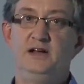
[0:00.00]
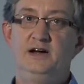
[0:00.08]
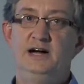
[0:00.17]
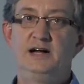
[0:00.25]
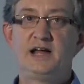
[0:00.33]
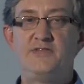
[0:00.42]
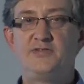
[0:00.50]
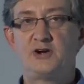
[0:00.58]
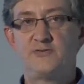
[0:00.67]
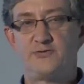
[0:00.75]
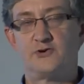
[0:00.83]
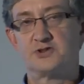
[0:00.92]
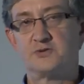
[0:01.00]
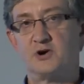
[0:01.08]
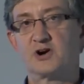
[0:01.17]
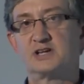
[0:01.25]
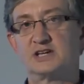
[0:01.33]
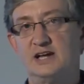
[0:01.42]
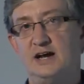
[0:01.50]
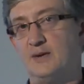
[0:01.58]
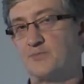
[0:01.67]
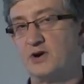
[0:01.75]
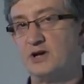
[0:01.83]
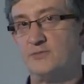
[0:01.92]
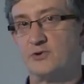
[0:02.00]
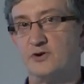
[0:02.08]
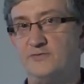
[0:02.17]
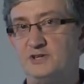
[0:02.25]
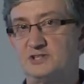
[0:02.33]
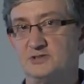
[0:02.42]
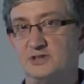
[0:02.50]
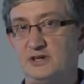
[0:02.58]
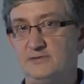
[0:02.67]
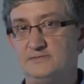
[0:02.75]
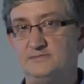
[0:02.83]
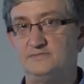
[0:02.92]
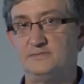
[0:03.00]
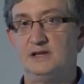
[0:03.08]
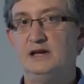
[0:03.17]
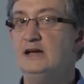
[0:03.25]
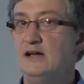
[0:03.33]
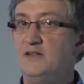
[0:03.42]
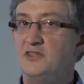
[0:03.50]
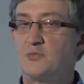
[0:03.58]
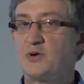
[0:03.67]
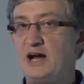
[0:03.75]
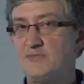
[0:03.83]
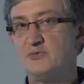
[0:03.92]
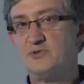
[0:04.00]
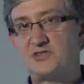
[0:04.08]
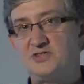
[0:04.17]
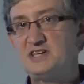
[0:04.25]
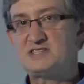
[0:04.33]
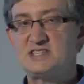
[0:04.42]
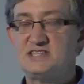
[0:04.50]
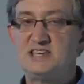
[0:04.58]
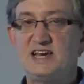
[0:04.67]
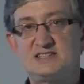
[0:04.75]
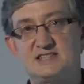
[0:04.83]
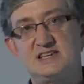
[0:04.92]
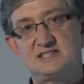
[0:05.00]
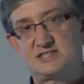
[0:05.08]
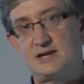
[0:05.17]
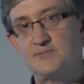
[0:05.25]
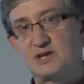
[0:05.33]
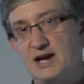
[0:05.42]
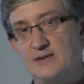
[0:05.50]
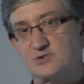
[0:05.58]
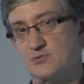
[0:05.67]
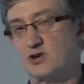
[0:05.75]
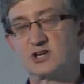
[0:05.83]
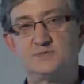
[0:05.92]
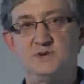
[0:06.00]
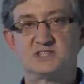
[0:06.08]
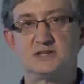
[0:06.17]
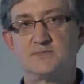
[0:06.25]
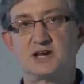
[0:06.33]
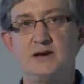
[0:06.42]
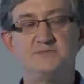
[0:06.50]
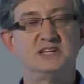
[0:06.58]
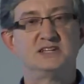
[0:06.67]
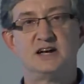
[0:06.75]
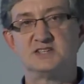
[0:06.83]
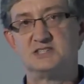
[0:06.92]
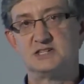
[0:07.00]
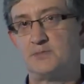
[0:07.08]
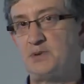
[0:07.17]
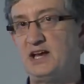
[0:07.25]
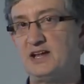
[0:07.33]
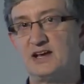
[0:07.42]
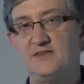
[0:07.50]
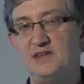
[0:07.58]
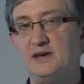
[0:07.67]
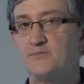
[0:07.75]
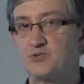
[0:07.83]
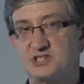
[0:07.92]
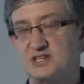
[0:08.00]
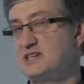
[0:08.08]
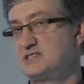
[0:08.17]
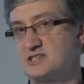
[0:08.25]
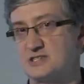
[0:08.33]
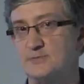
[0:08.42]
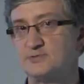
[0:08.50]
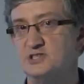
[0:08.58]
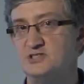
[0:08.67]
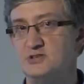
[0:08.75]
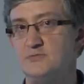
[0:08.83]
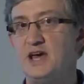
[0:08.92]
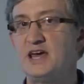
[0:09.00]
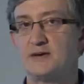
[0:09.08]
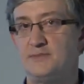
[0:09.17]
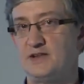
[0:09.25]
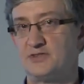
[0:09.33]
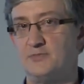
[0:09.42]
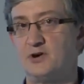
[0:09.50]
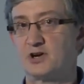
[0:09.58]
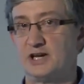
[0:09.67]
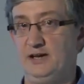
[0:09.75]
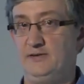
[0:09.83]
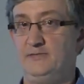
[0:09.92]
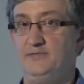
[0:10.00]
uh, and therefore the market can operate more efficiently. The problem with this is, yes, this sometimes works, but sometimes it doesn't, depending on the precise assumptions you make about the market.